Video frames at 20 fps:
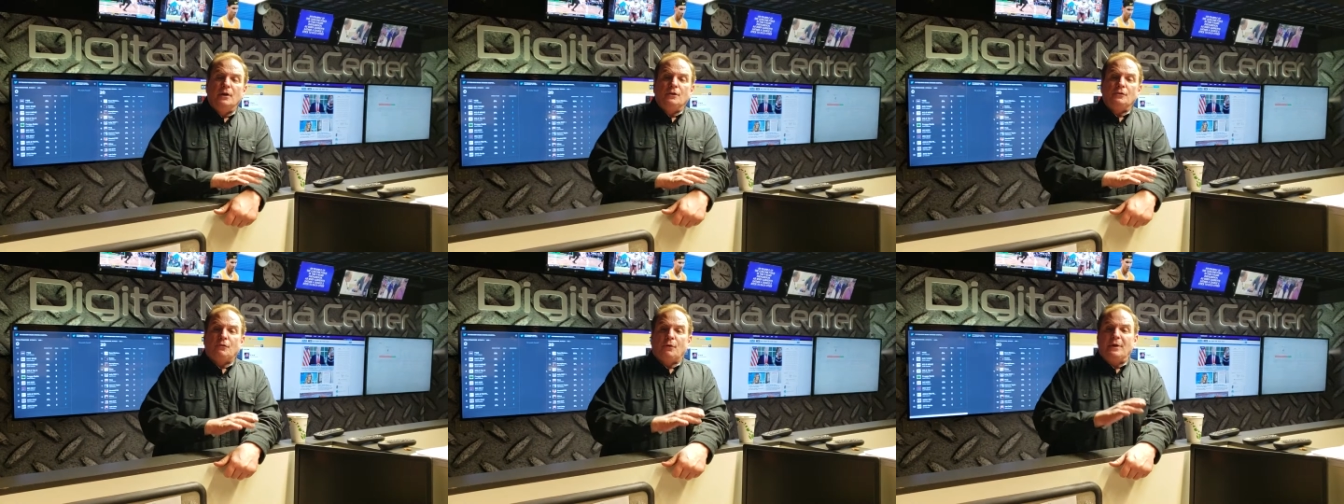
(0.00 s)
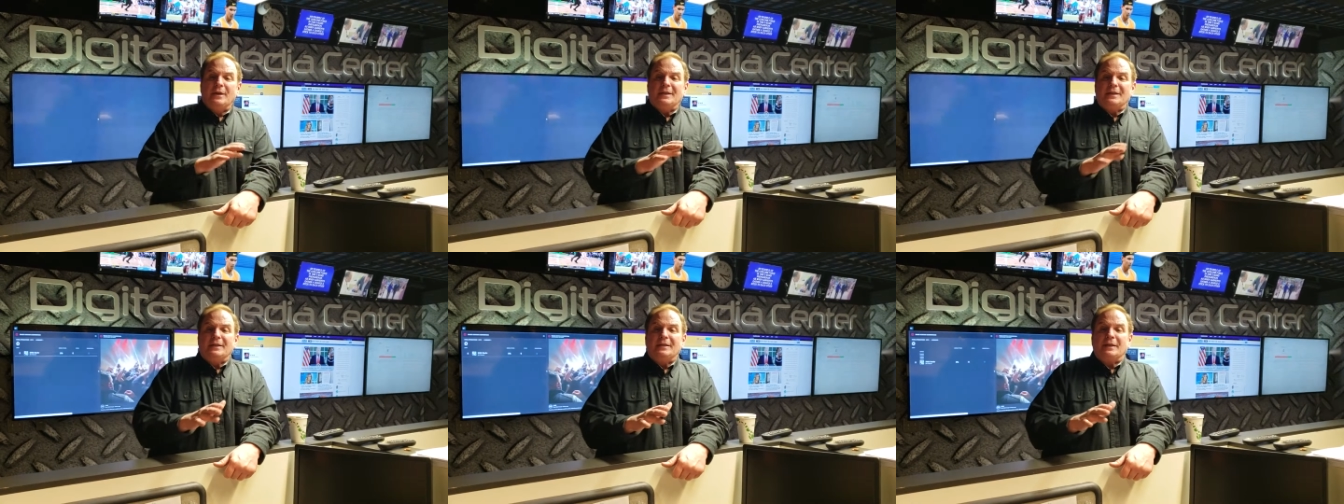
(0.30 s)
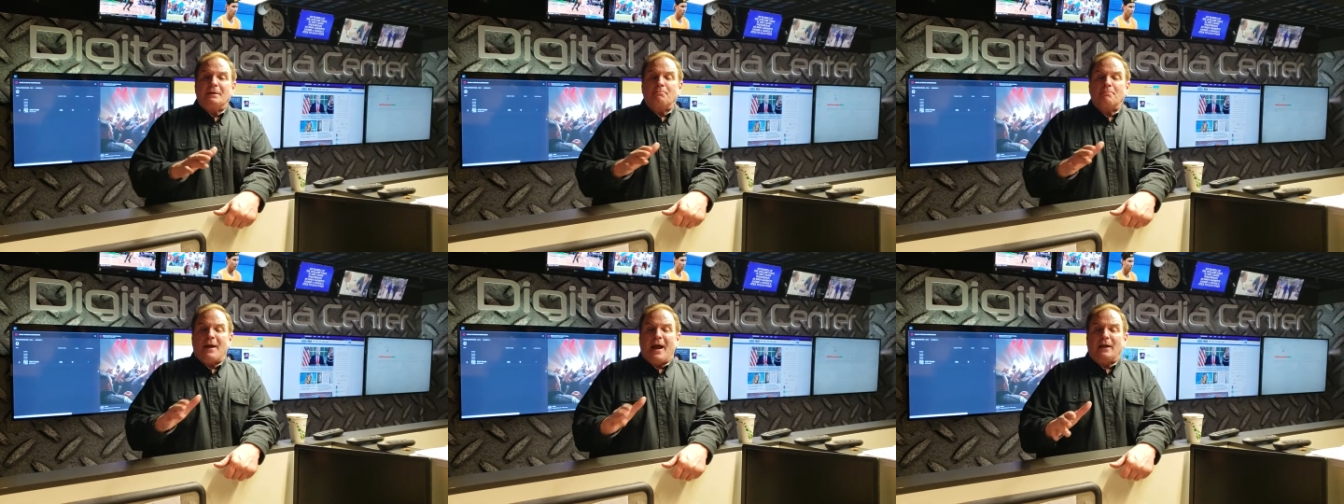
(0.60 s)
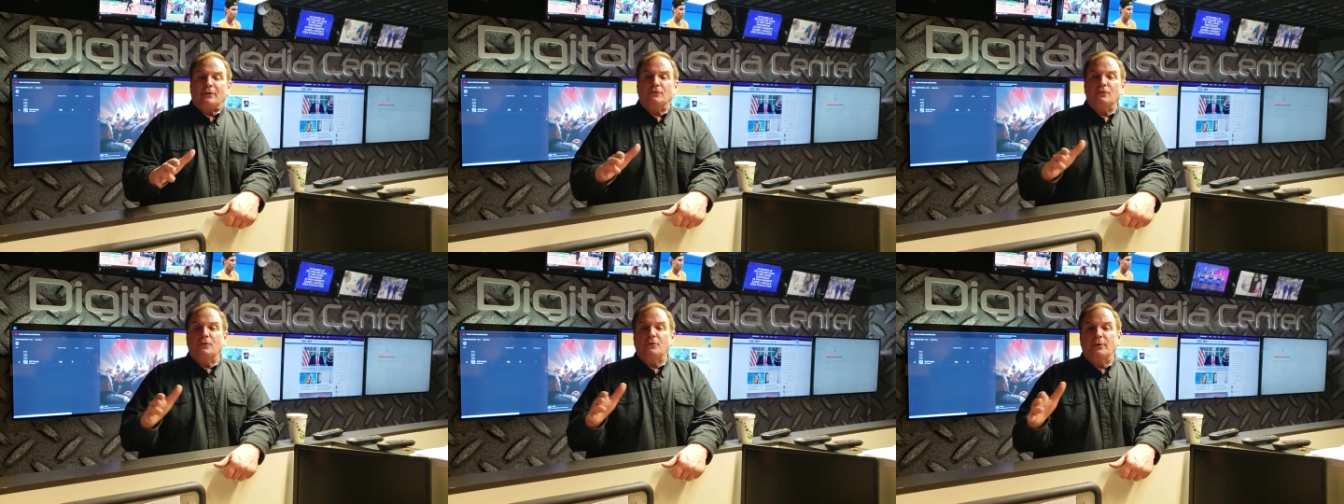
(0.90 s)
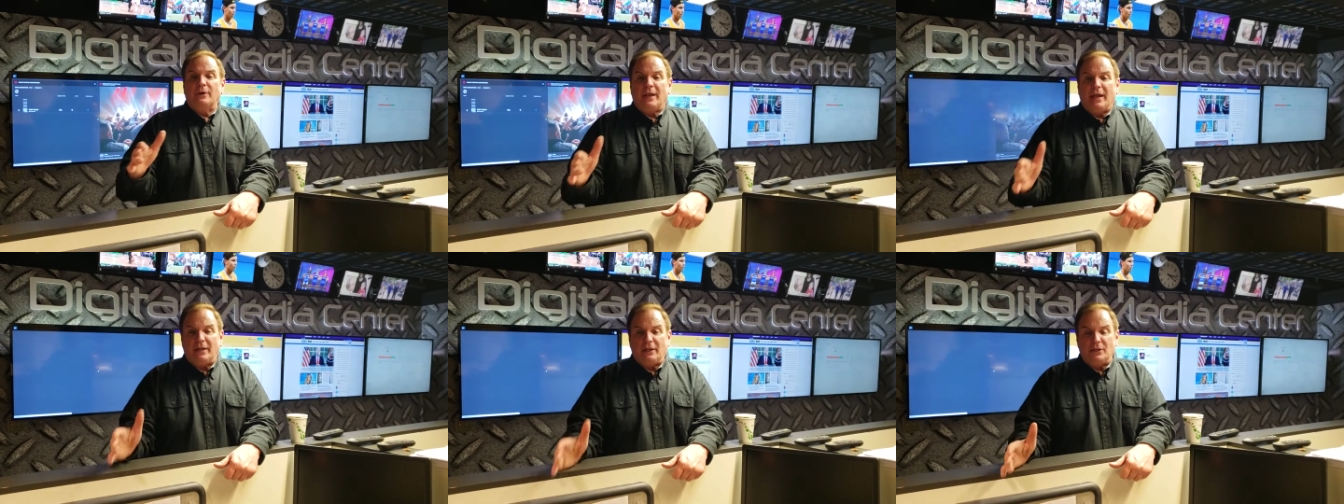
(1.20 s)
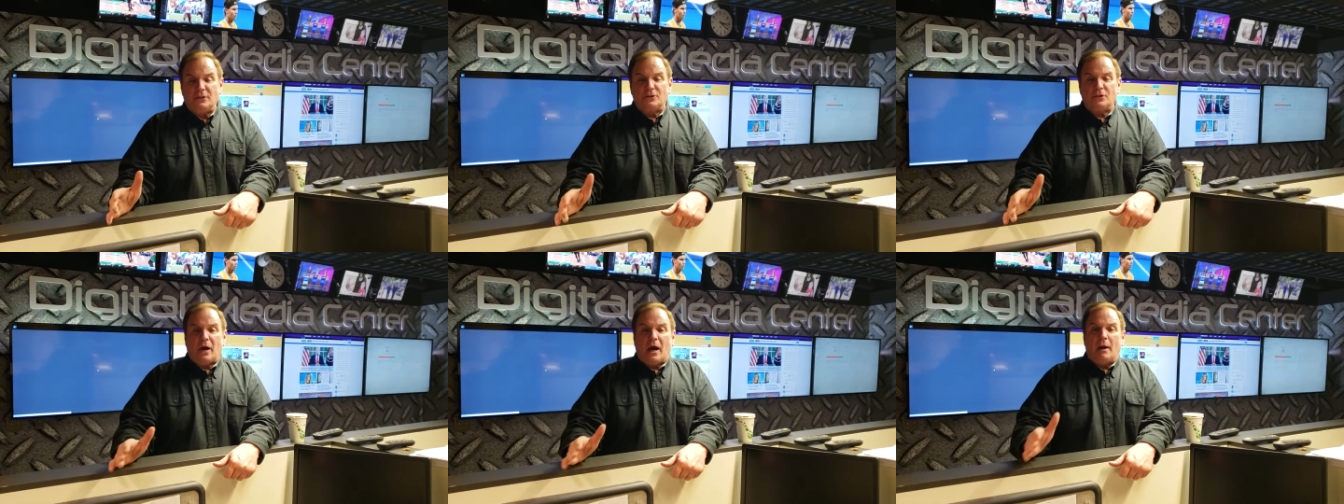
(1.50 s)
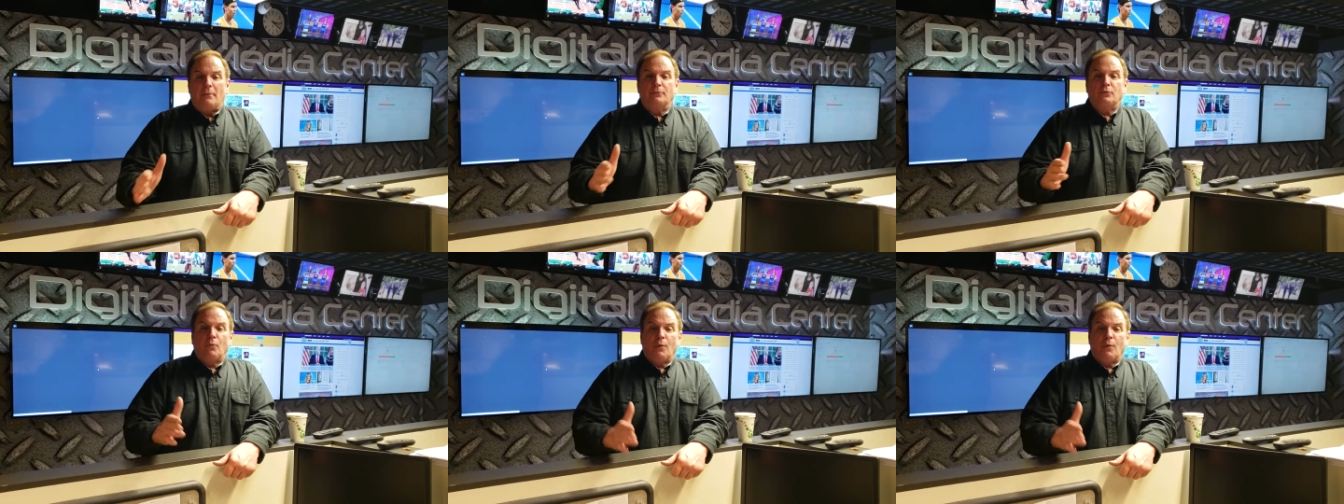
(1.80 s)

so he can get back to creating jobs,